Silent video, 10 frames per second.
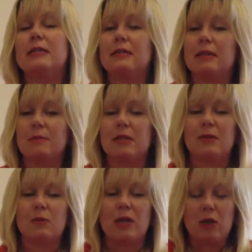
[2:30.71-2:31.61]

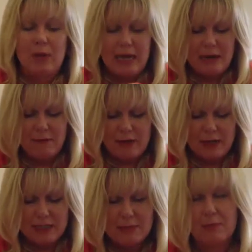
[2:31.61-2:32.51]
Sometimes when you're in
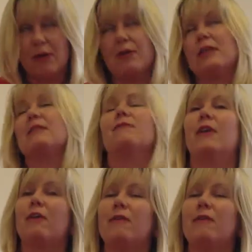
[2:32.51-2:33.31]
victim mode, it's very,